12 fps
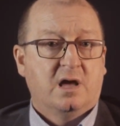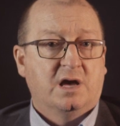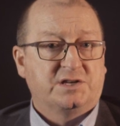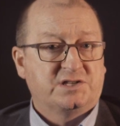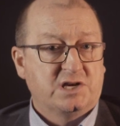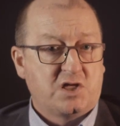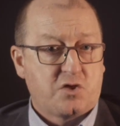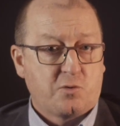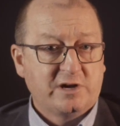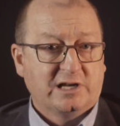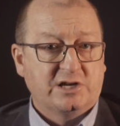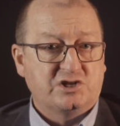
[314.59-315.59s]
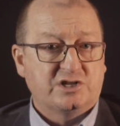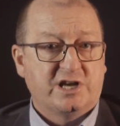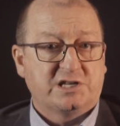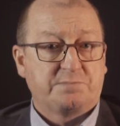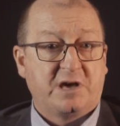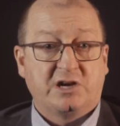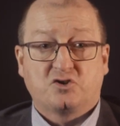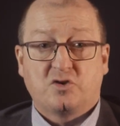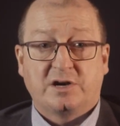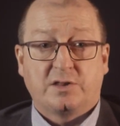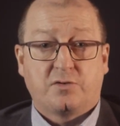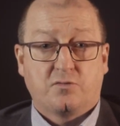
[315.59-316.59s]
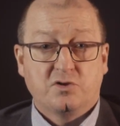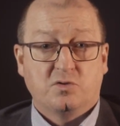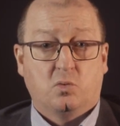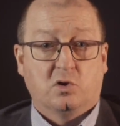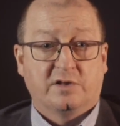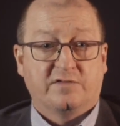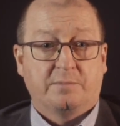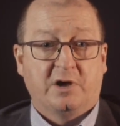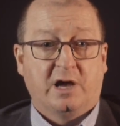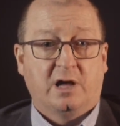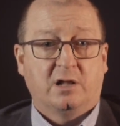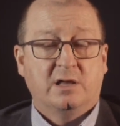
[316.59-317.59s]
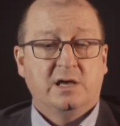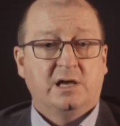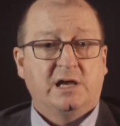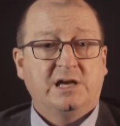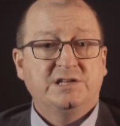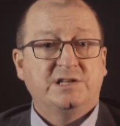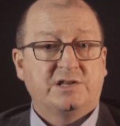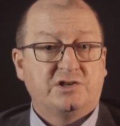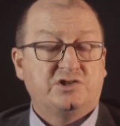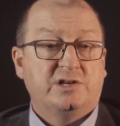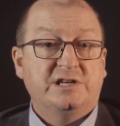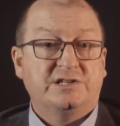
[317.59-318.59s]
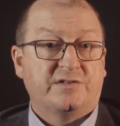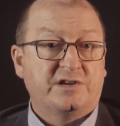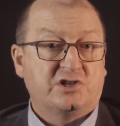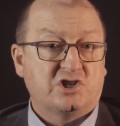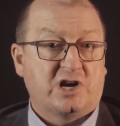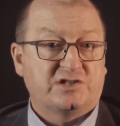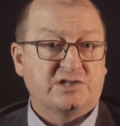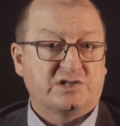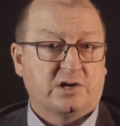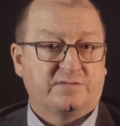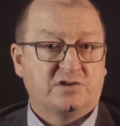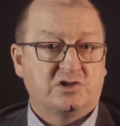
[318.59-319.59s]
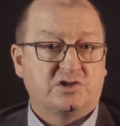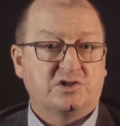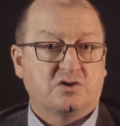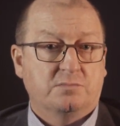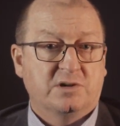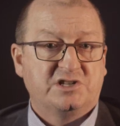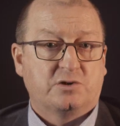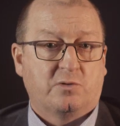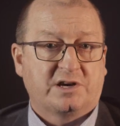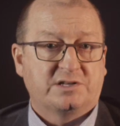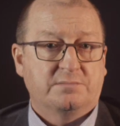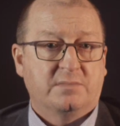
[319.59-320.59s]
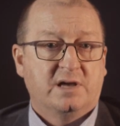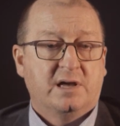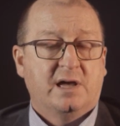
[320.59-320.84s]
A T3 lesion has penetrated through the wall of the bowel into the adjacent soft tissues or mesorectum,